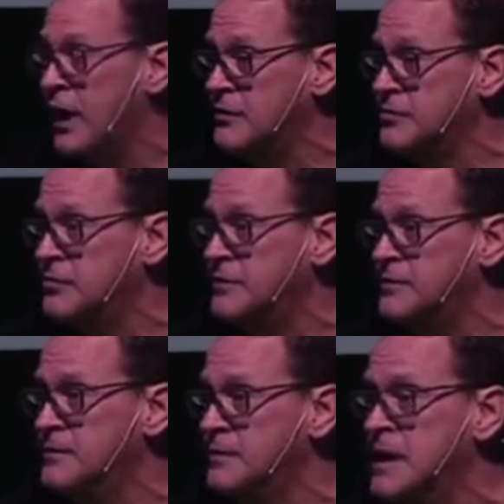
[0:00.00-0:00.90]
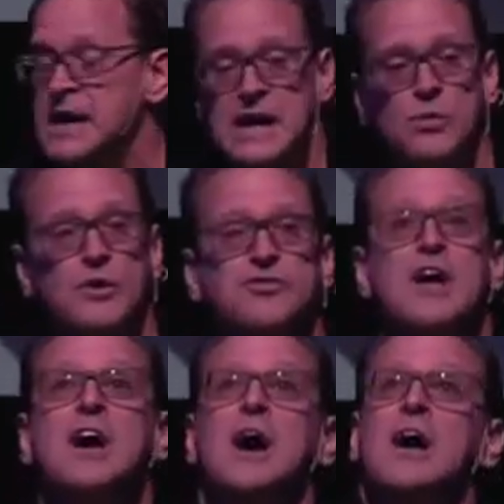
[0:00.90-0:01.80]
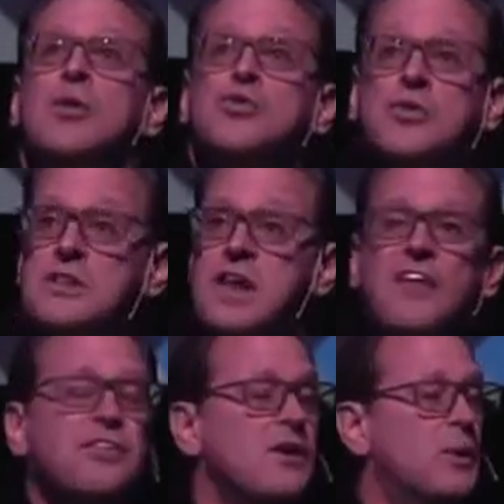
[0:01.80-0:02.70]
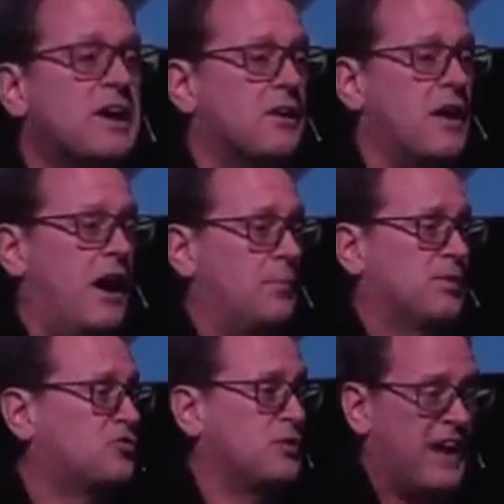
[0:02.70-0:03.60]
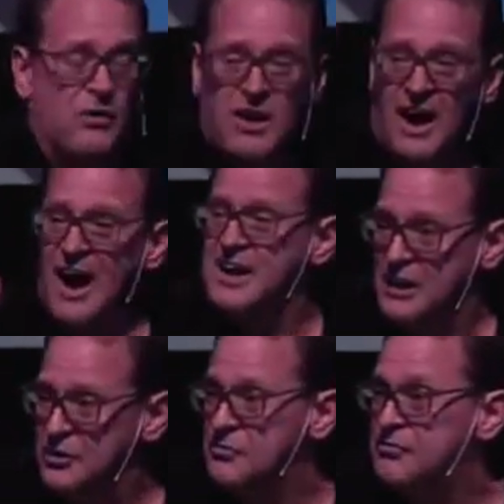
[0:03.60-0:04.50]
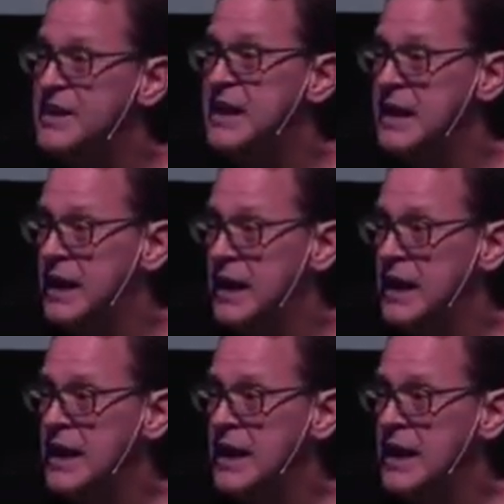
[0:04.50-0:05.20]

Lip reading: us. It was nothing we could accomplish without God intervening,